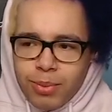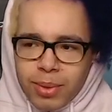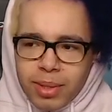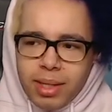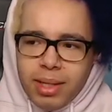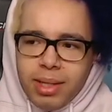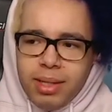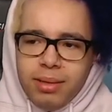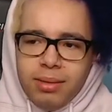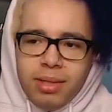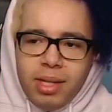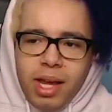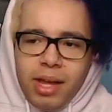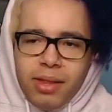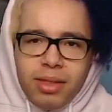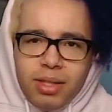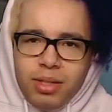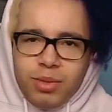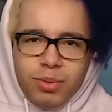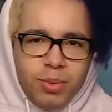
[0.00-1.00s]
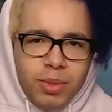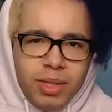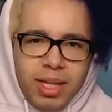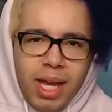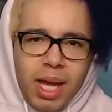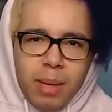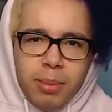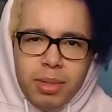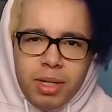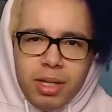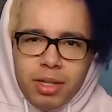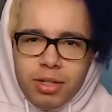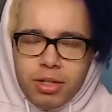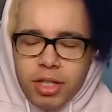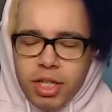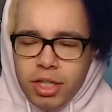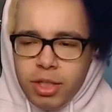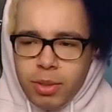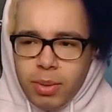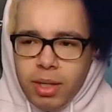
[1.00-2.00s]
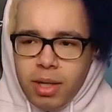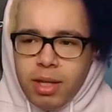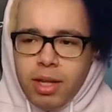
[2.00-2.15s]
Really, nothing's really happening in January.